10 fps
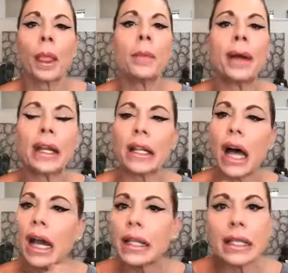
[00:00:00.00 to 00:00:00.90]
But a
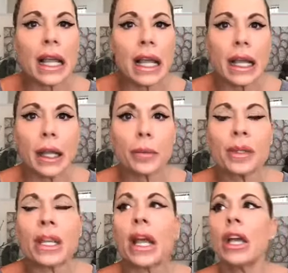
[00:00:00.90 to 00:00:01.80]
lot of
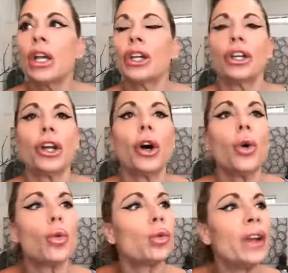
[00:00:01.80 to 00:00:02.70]
times, you
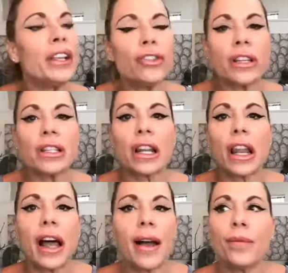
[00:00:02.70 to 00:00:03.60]
know, we just
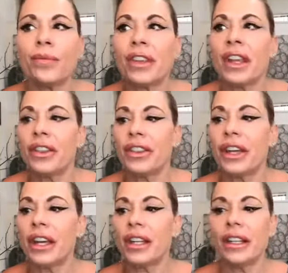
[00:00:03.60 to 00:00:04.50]
let
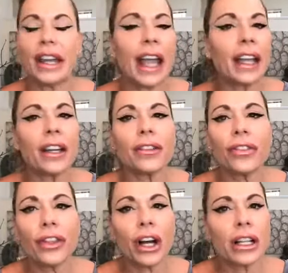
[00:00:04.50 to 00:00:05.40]
the negative
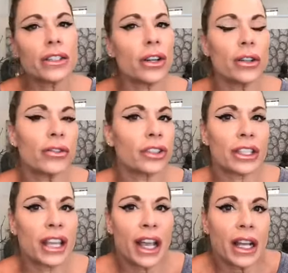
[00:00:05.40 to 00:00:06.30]
thoughts
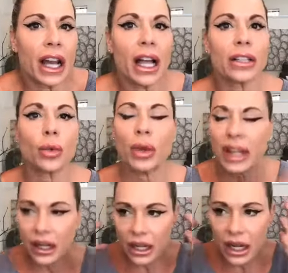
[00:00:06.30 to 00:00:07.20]
overtake us.
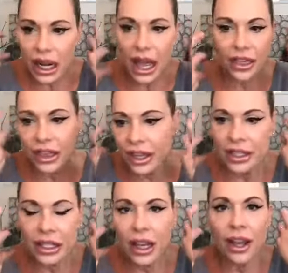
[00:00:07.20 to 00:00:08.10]
We let
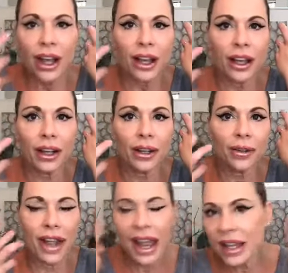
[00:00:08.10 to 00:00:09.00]
this uh,
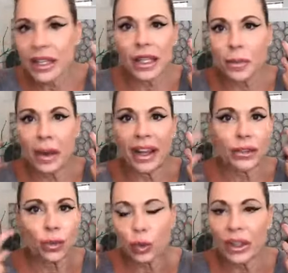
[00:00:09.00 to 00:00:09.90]

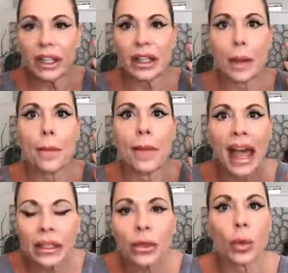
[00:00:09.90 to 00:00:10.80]
headspace really
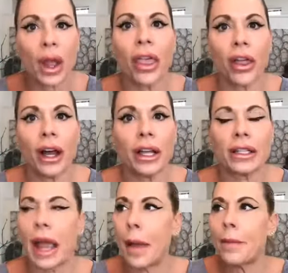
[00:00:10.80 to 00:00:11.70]
mess with
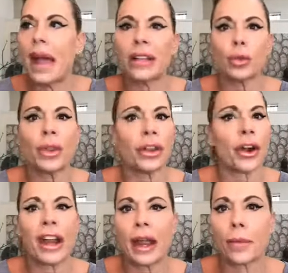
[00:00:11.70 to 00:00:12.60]
us and mess with
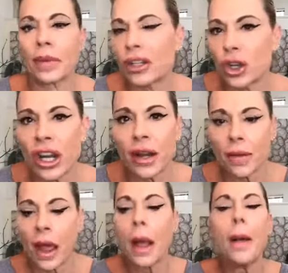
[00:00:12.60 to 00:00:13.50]
our ambition,
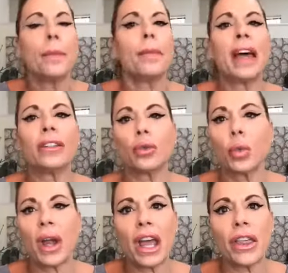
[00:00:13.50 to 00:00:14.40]
mess
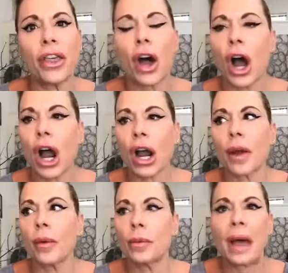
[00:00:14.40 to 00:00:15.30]
with our